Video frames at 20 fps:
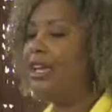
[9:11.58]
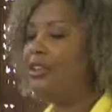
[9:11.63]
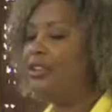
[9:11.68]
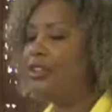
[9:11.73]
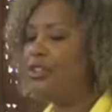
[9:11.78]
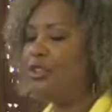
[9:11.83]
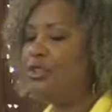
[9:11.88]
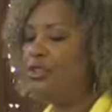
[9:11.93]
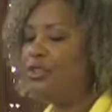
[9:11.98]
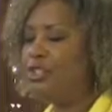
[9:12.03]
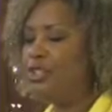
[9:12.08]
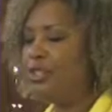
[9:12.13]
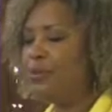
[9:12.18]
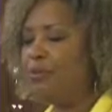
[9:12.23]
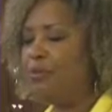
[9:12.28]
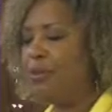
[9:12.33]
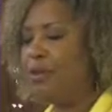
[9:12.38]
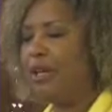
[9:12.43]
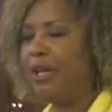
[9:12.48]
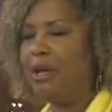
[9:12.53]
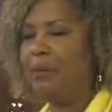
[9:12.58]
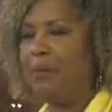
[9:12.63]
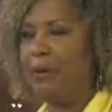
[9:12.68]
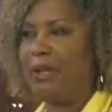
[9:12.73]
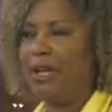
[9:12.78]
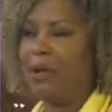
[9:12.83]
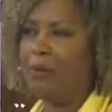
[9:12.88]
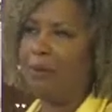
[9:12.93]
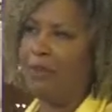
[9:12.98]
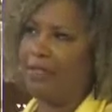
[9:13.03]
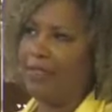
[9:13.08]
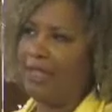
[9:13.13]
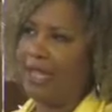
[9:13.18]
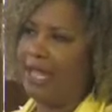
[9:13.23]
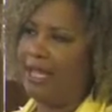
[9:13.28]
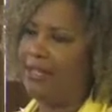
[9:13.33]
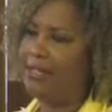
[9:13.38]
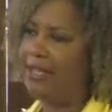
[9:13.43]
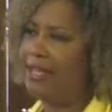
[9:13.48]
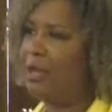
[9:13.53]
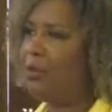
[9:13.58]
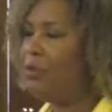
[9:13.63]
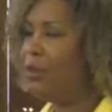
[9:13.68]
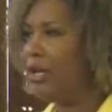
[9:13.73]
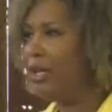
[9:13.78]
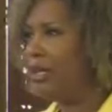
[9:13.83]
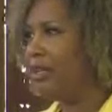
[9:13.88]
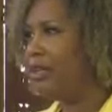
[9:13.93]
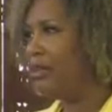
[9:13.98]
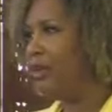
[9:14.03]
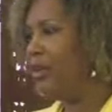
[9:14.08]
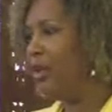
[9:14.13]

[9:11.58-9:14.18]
And you just bring up a couple of things that I want to,